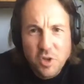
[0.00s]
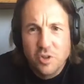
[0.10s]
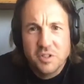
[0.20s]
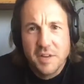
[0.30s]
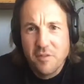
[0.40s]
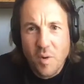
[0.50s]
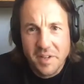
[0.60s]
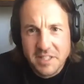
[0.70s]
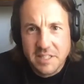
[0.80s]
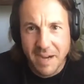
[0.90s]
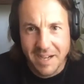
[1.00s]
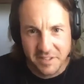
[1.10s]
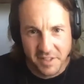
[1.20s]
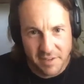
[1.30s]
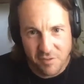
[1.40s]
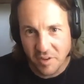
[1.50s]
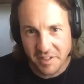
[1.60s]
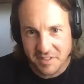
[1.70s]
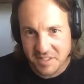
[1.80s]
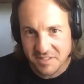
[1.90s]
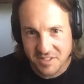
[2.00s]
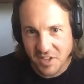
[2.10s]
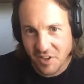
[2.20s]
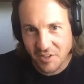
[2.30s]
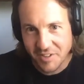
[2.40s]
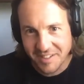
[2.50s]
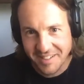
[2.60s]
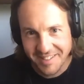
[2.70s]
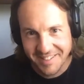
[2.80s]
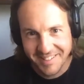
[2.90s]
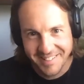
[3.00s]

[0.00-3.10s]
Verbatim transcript: it's cool because everyone is smarter than everyone else. So we are.